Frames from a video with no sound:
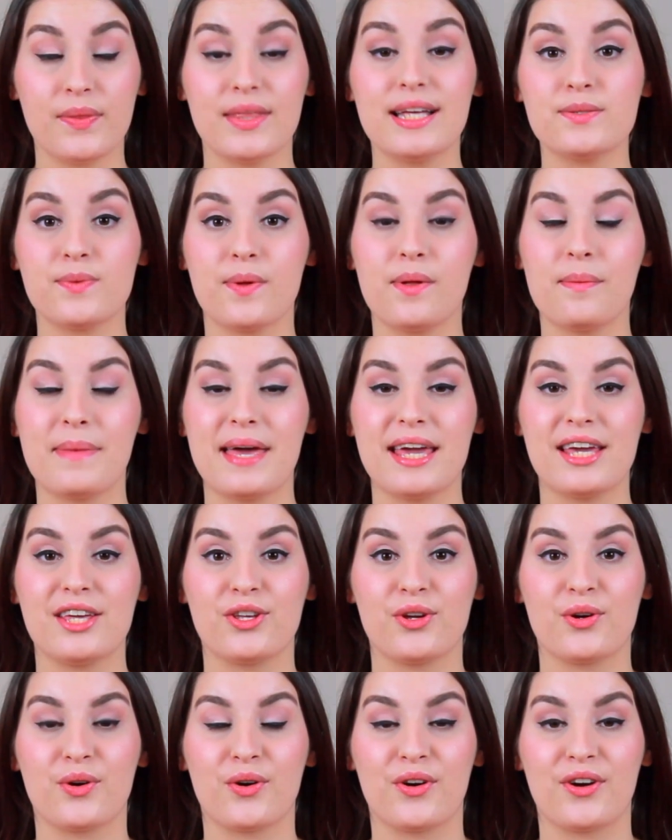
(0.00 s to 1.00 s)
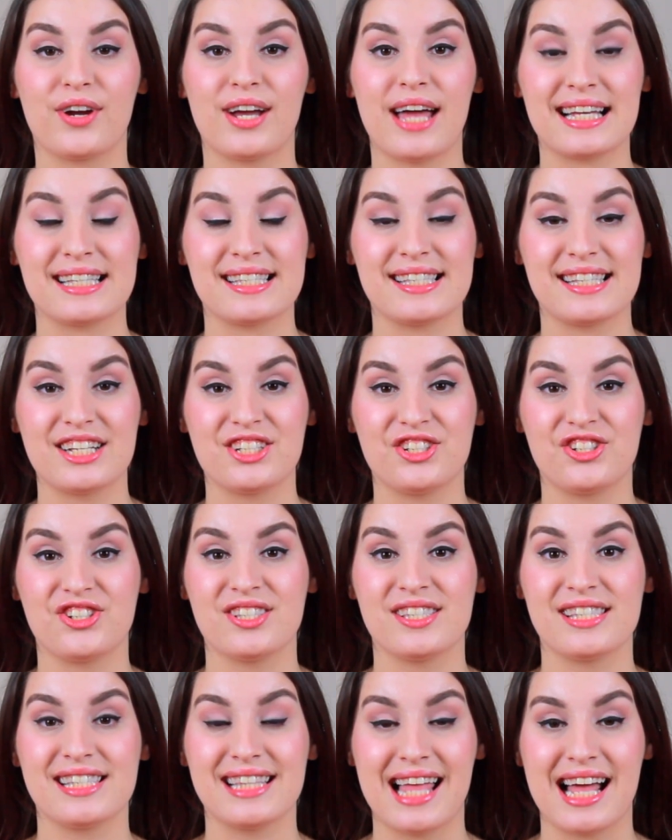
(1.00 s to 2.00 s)
this will make your
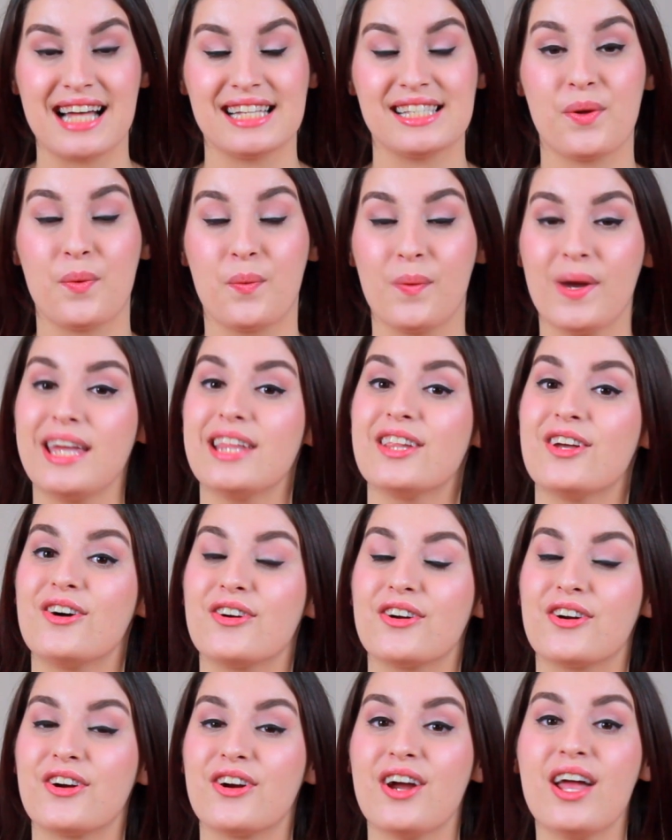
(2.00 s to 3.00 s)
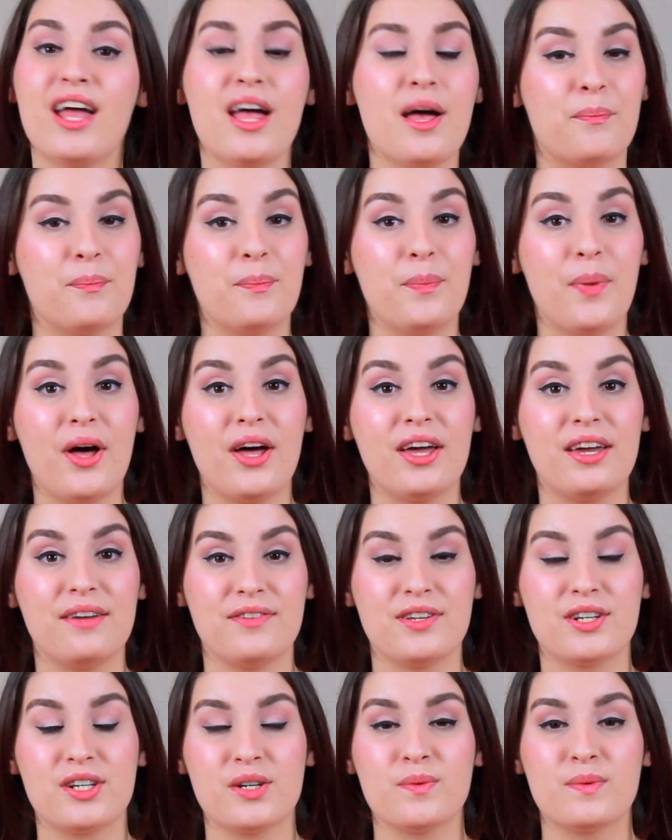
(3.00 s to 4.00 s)
extensions last way longer, but
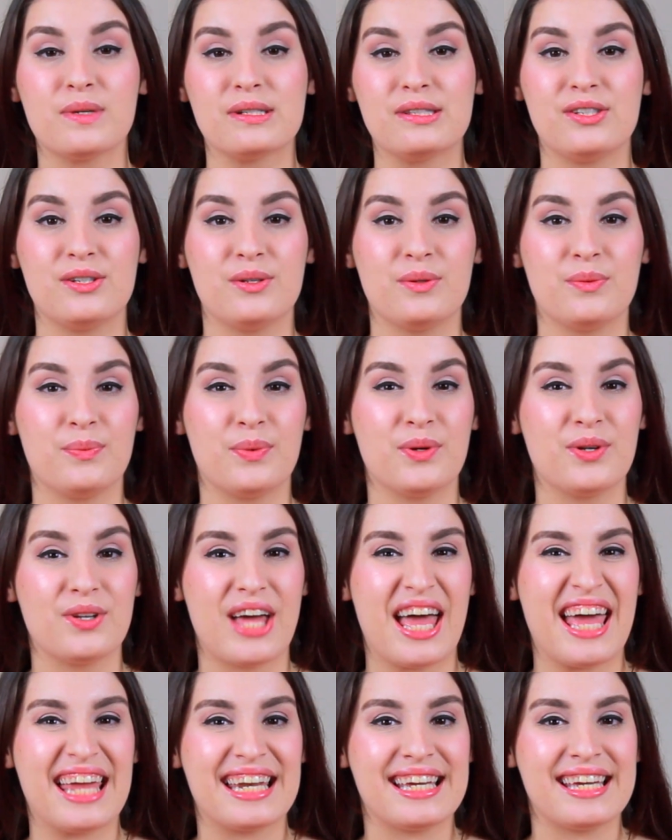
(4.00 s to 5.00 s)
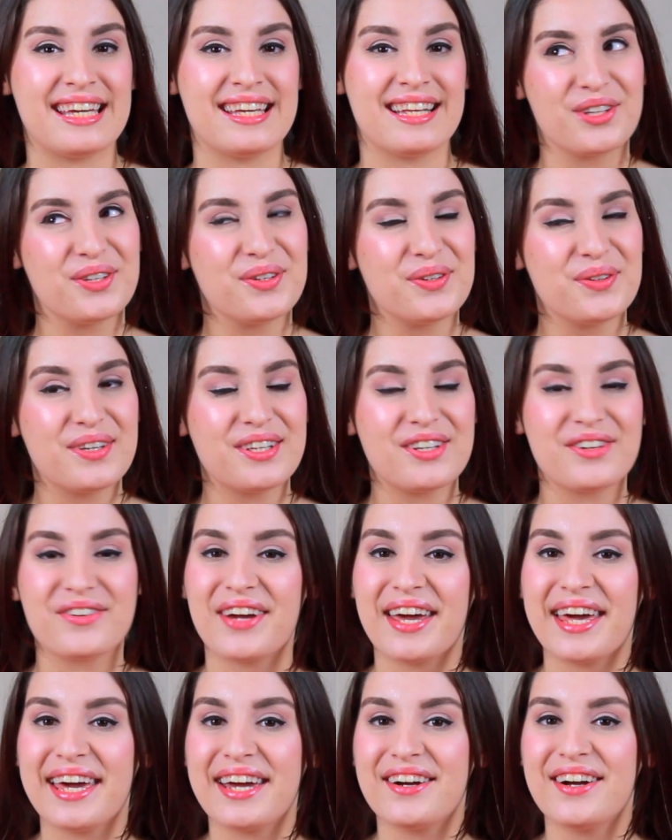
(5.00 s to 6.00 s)
if you don't want to put any glue in your
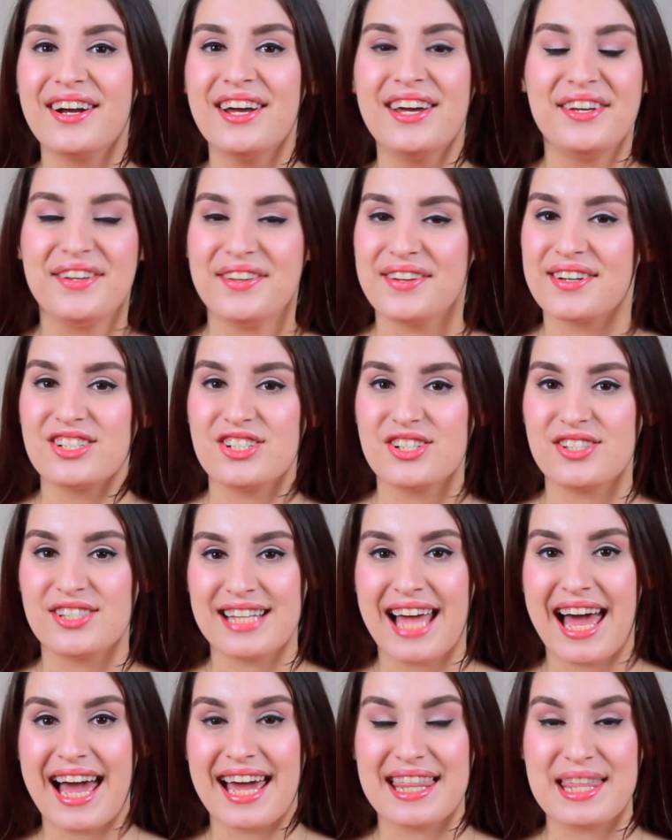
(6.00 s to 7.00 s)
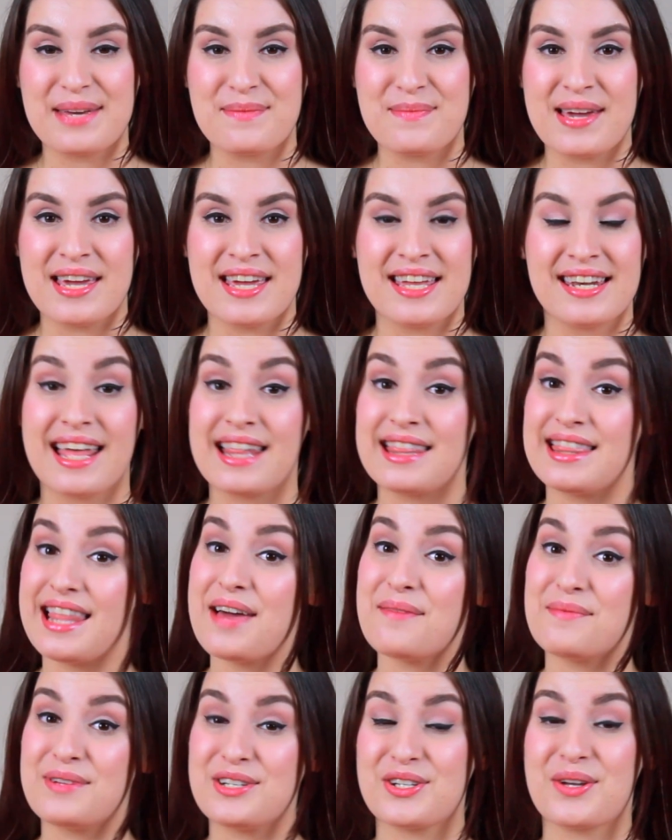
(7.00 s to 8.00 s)
hair, you can just tie them in, and
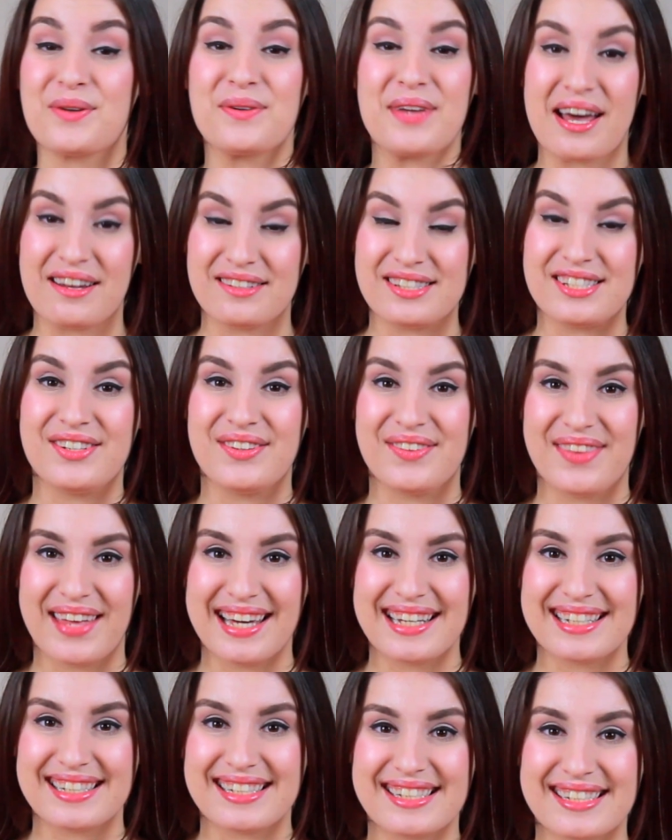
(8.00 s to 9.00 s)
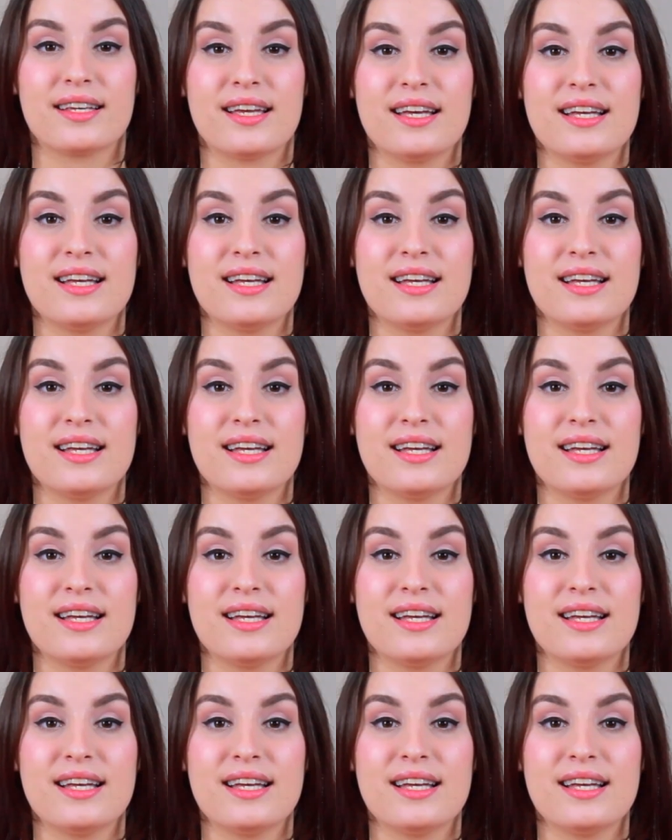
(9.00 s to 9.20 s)
let me show you how to do that.